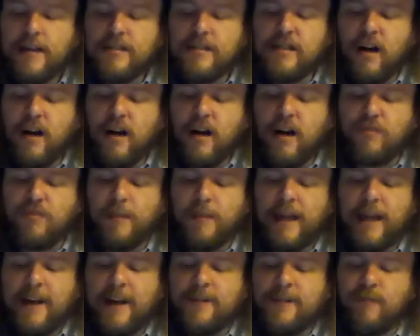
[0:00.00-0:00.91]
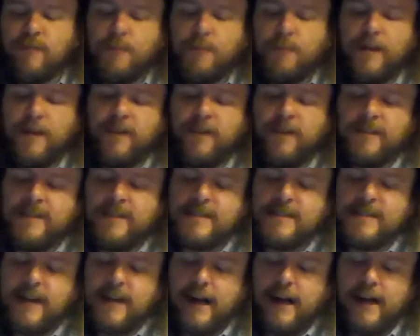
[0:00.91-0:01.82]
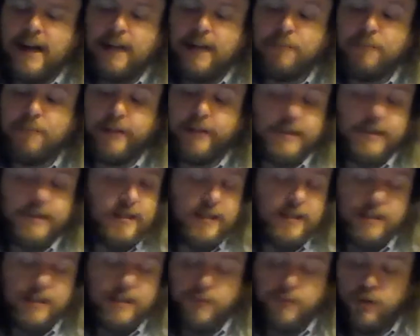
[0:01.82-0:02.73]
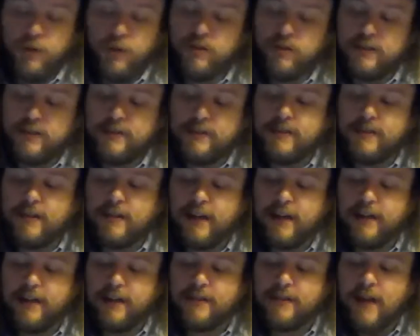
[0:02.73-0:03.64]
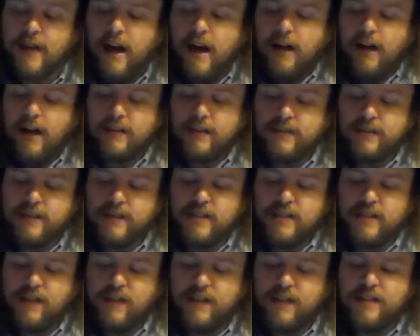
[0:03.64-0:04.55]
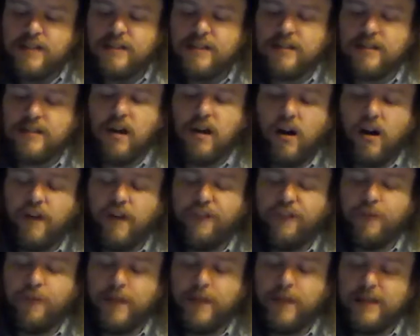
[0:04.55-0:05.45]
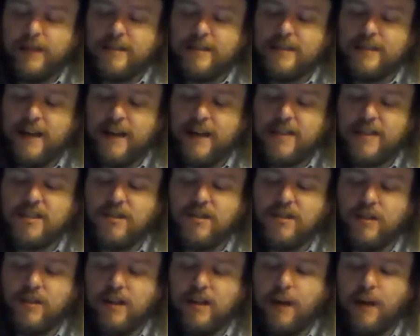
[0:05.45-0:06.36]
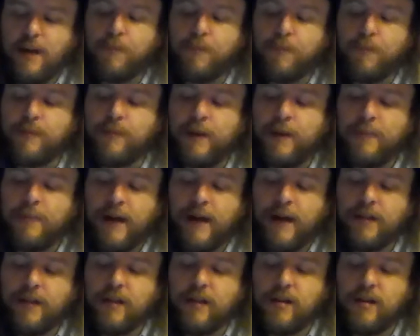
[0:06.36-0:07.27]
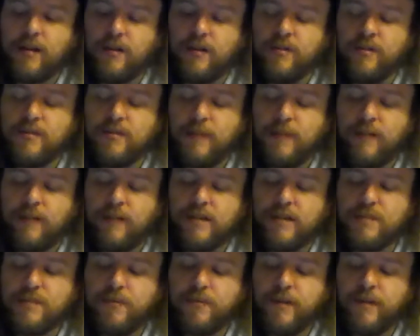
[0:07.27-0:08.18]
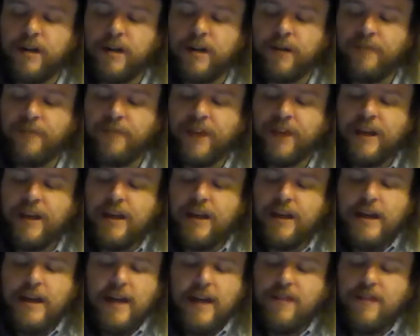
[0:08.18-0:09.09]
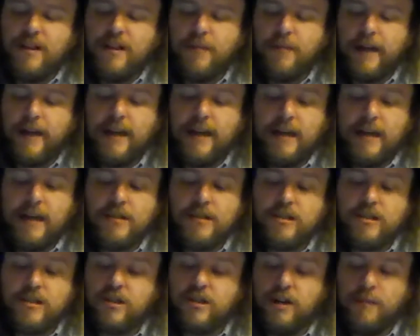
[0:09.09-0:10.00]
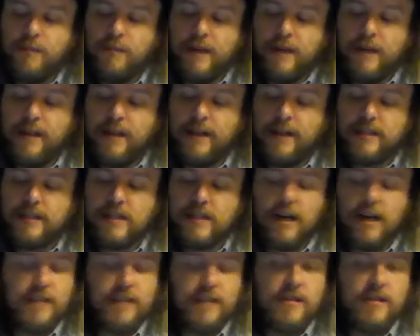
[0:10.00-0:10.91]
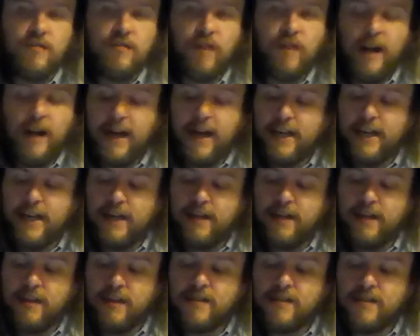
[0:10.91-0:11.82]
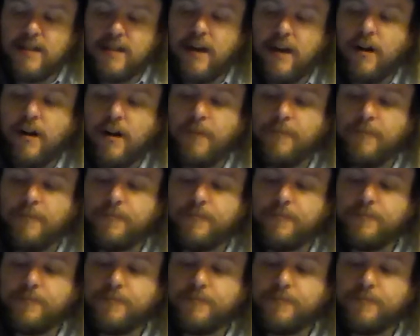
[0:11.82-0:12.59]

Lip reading: Stars were beginning to appear in the sky, blessedly smokeless tonight. On such evenings, it's hard for me to stay suited up with my mouth glued to my respirator, even though my gauge assured me that toxins were hiding in this air.